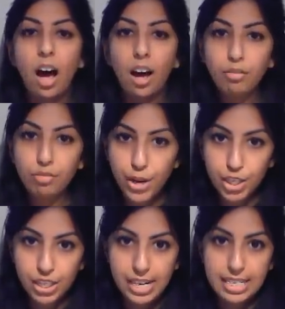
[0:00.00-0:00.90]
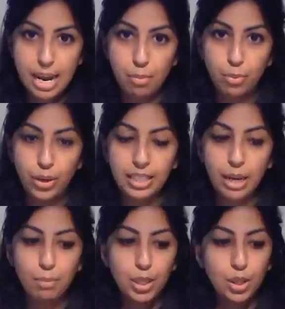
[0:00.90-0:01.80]
Unfractionated heparin
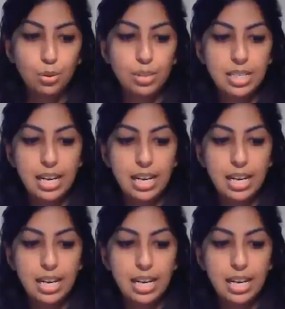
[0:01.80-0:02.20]
can be used